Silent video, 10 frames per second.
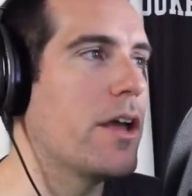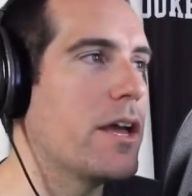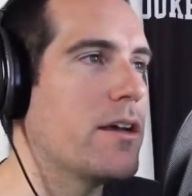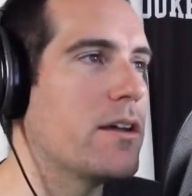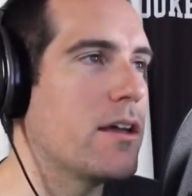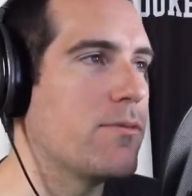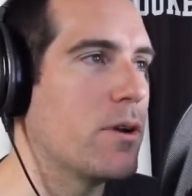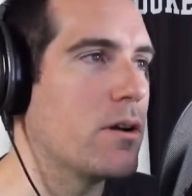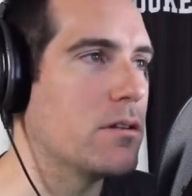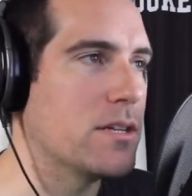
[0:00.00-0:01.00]
And if
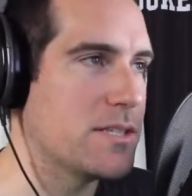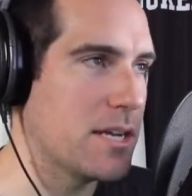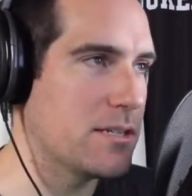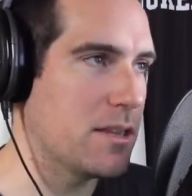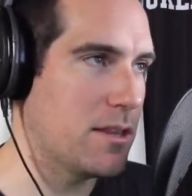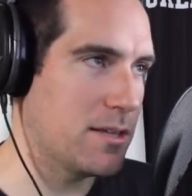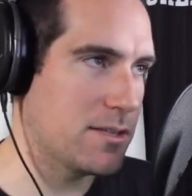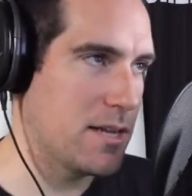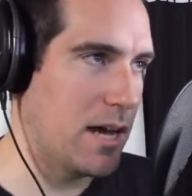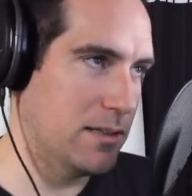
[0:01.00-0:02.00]
you're listening to
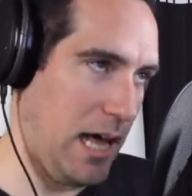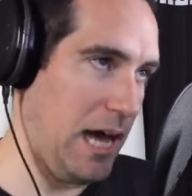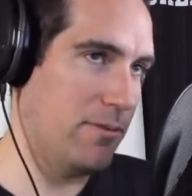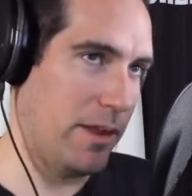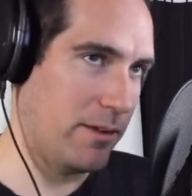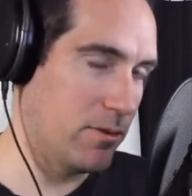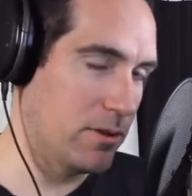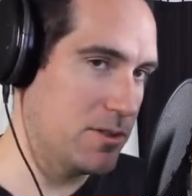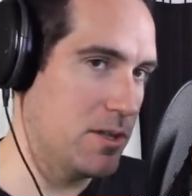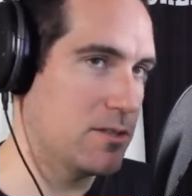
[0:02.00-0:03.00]
this not live, like if you're
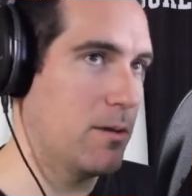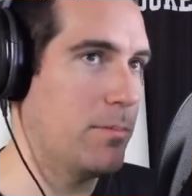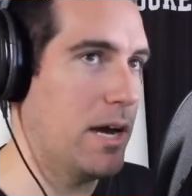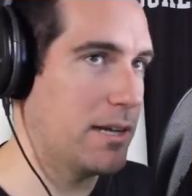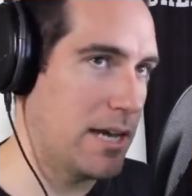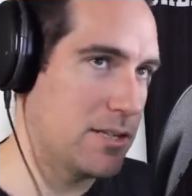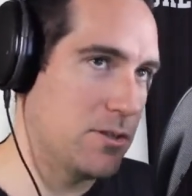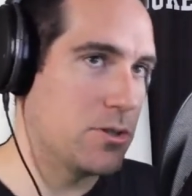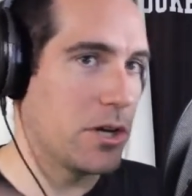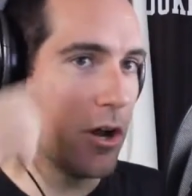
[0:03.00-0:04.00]
listening to this on podcast,
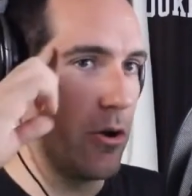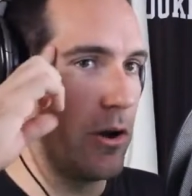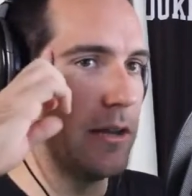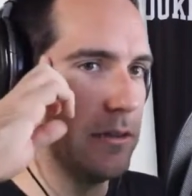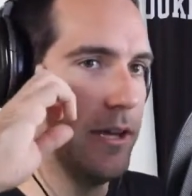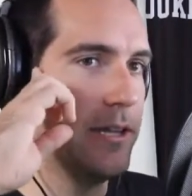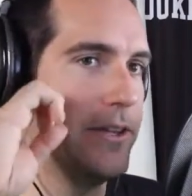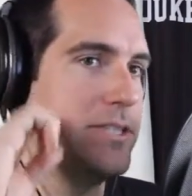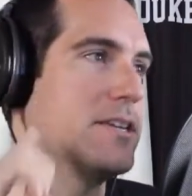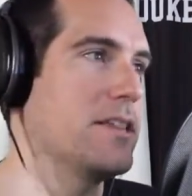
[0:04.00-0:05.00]
you should go and
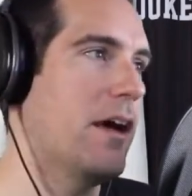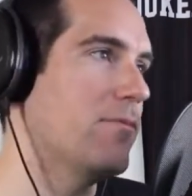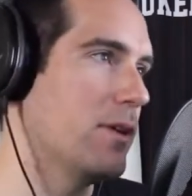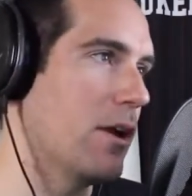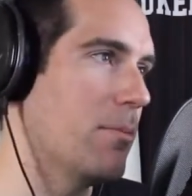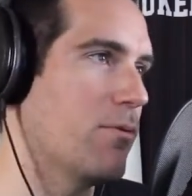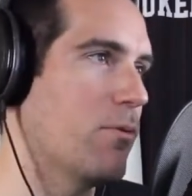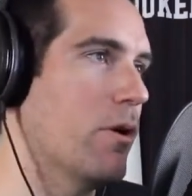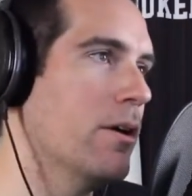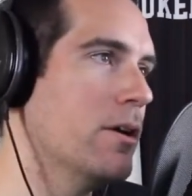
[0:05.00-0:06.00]
listen to that video
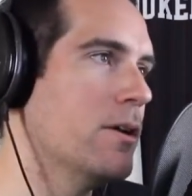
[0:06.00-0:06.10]
before